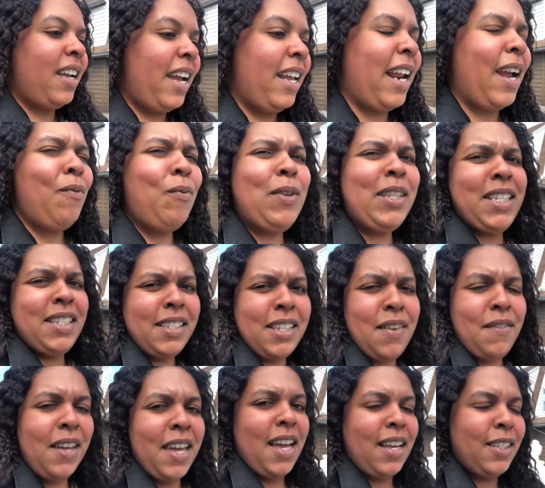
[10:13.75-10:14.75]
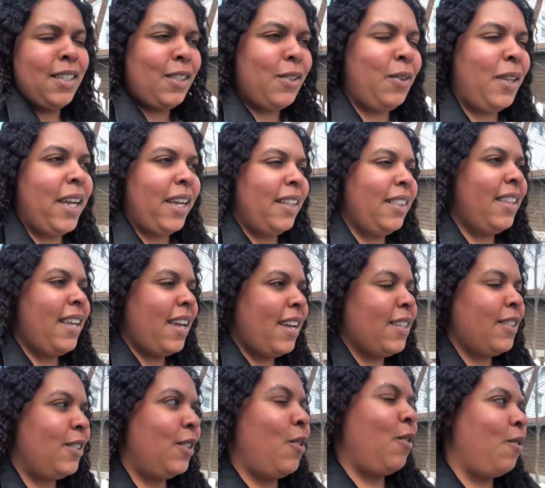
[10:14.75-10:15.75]
And I went to CVS too, like a dick.
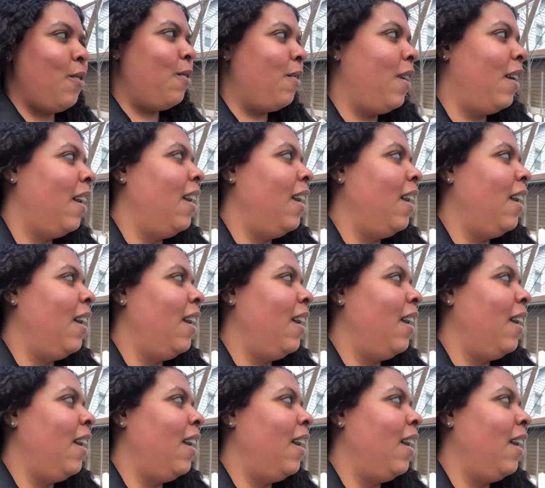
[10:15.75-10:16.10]
So